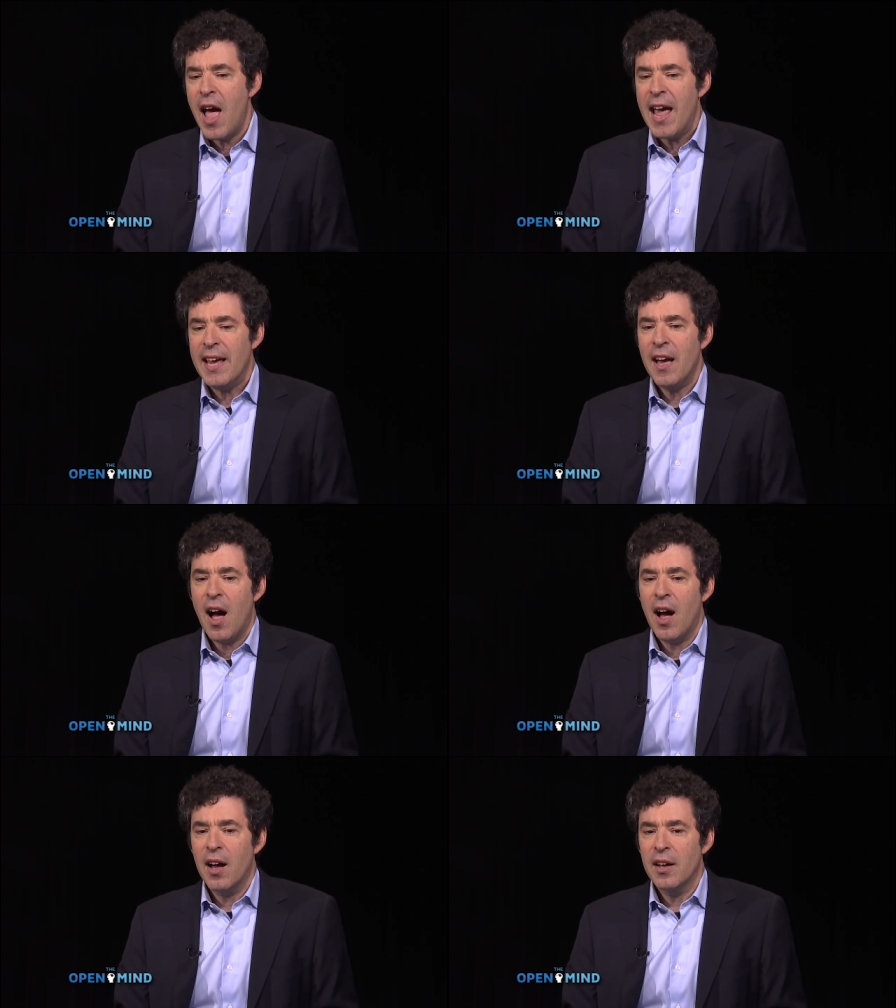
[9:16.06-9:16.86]
a
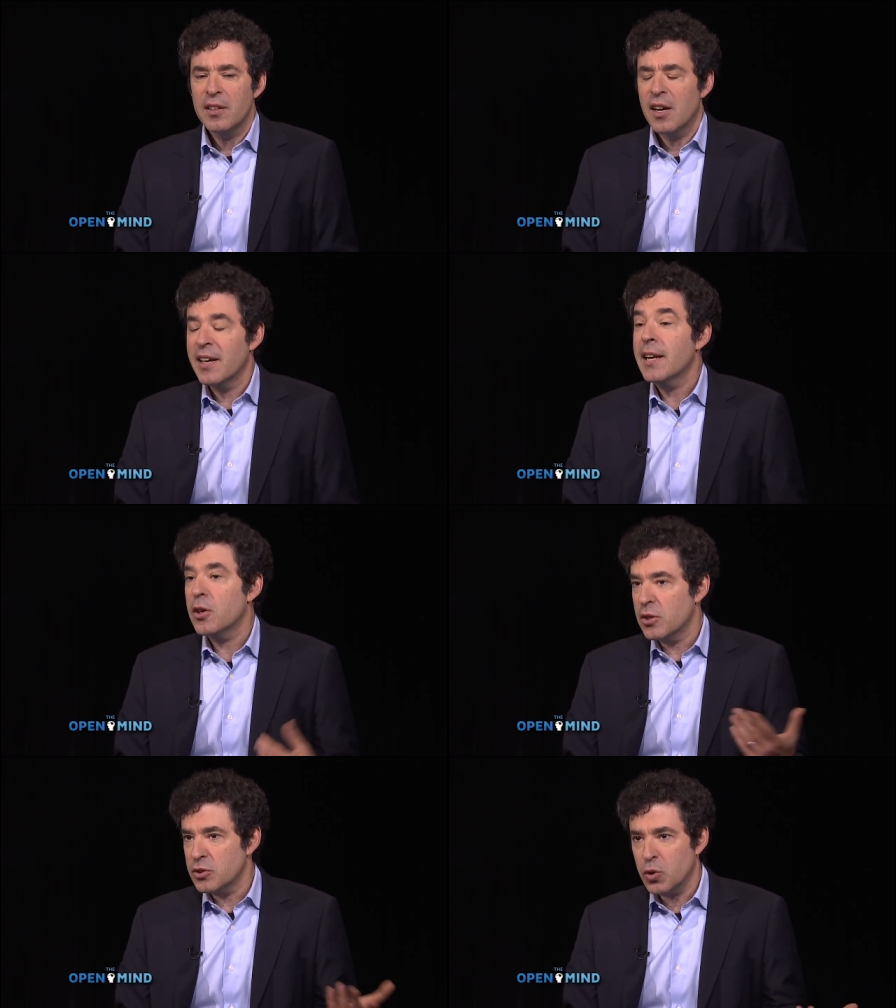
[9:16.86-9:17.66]
uh,
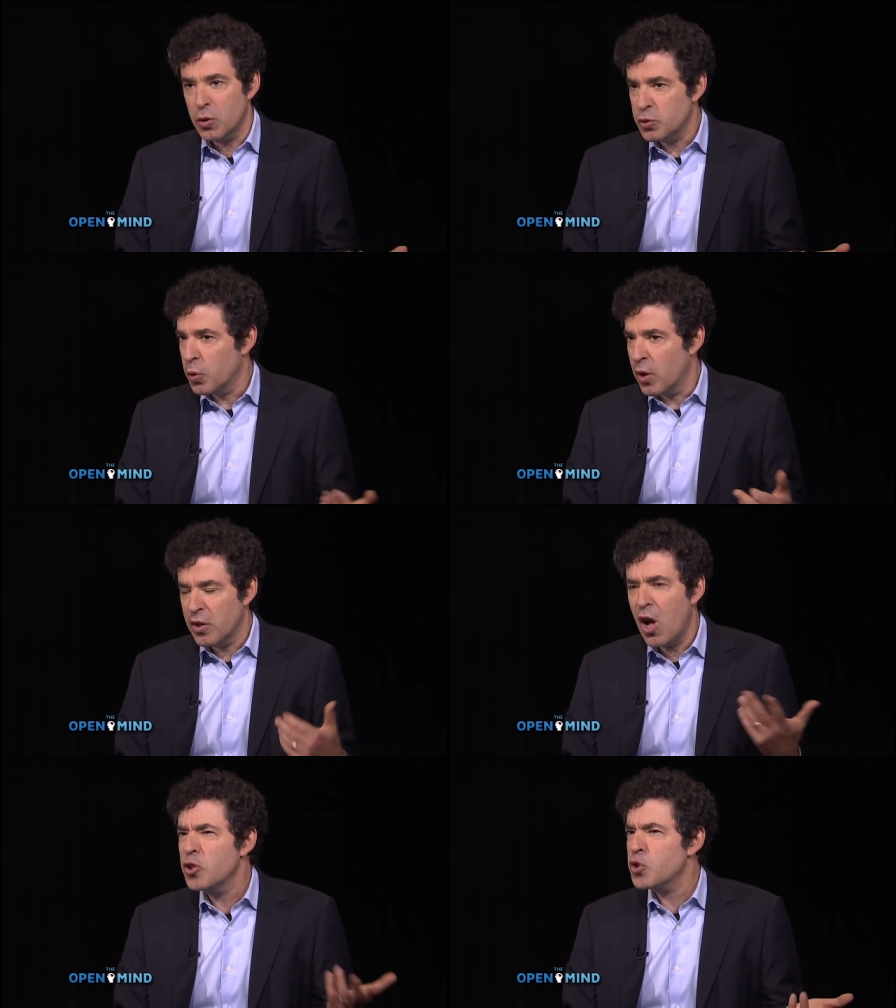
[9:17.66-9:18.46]
Erinnerungskultur, a
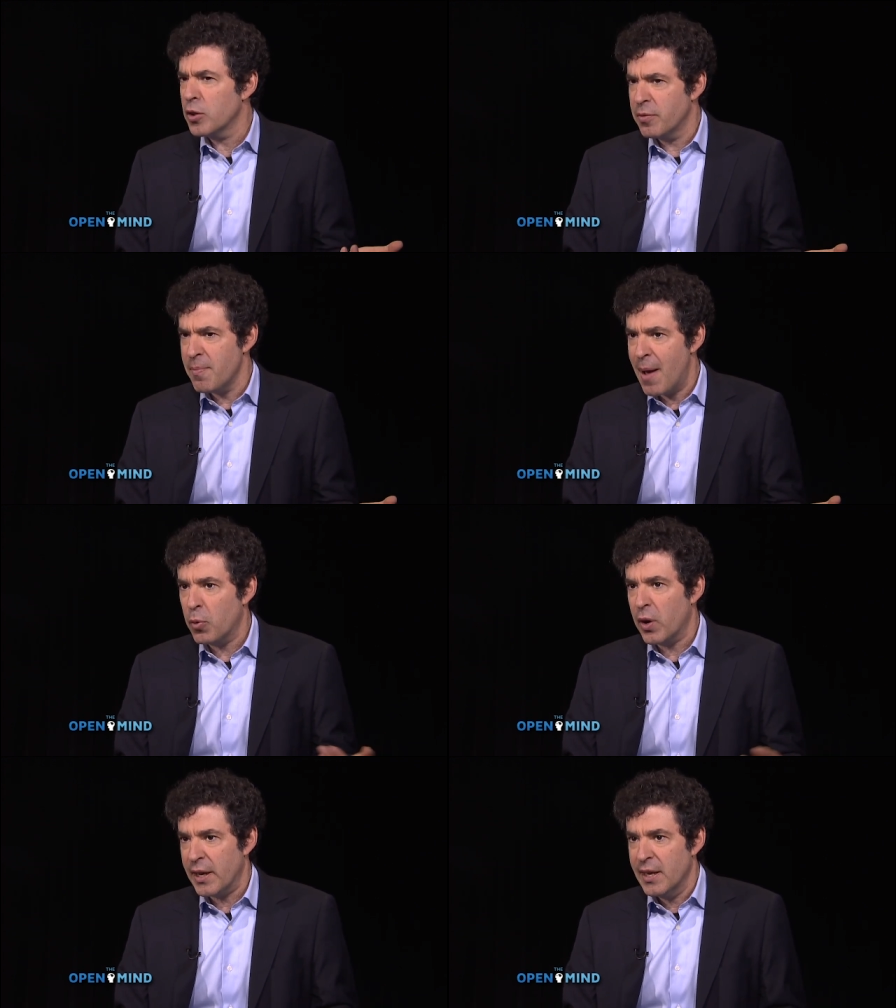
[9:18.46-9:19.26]
culture of
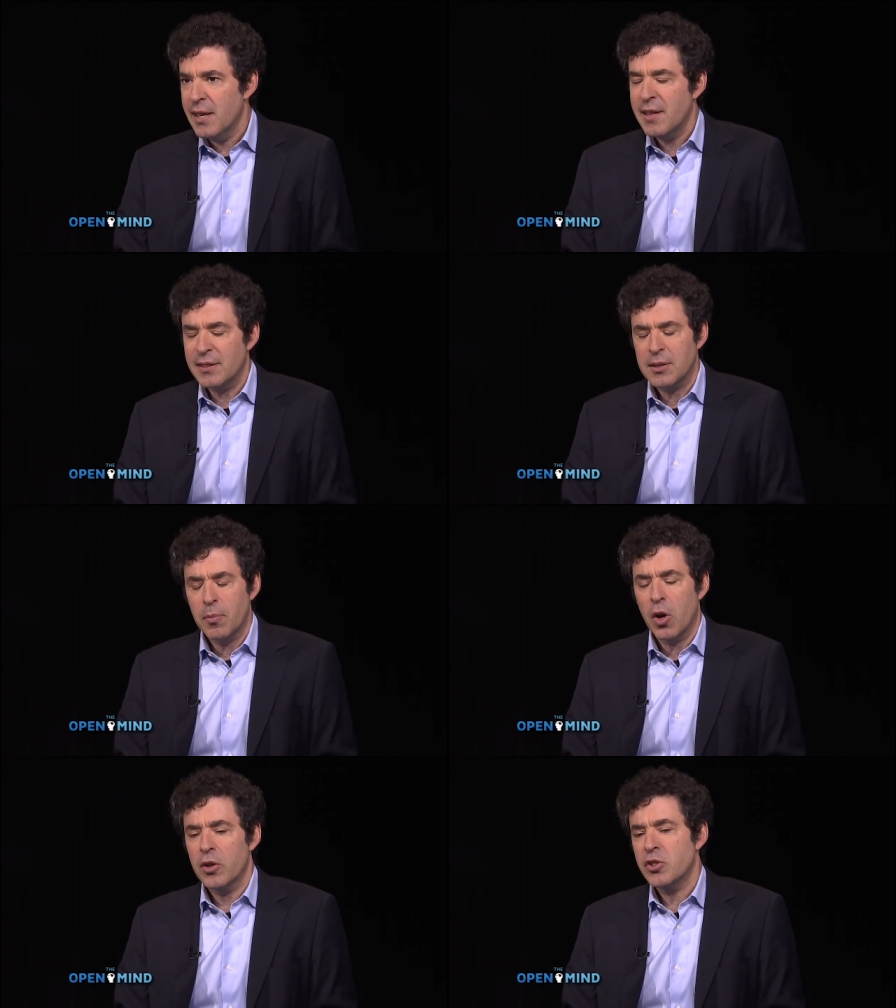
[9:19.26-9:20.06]
memory that's
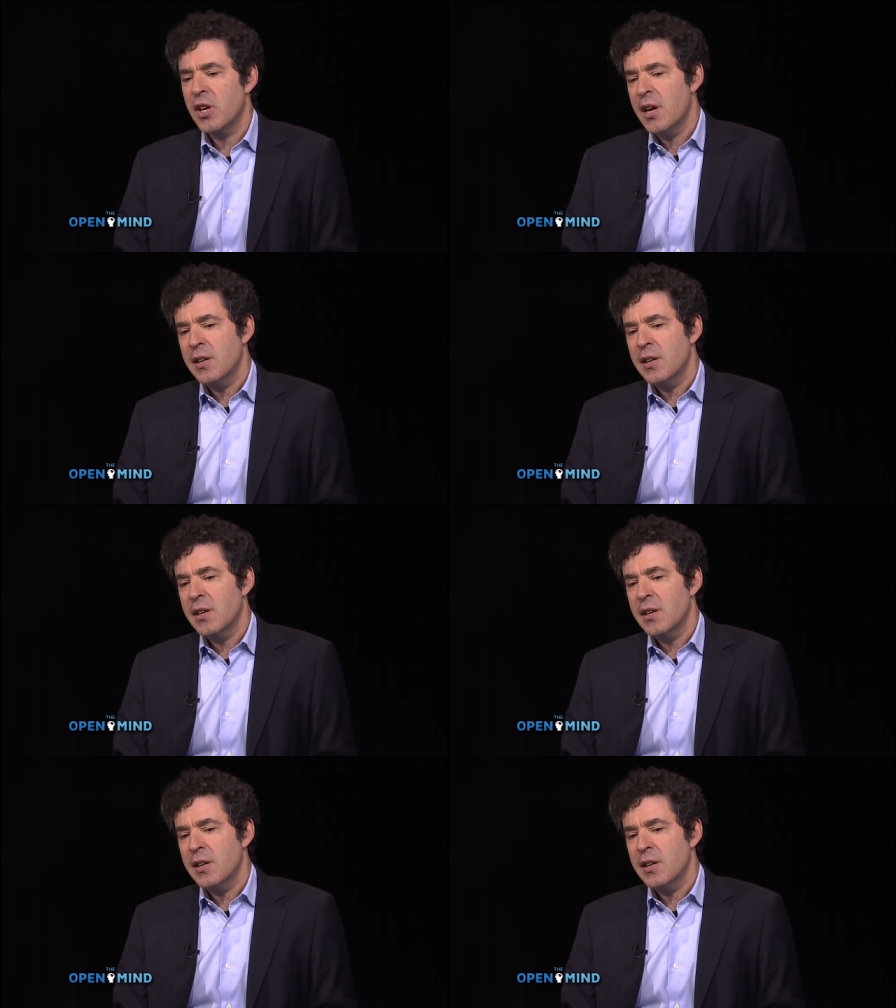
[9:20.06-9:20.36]
emerged.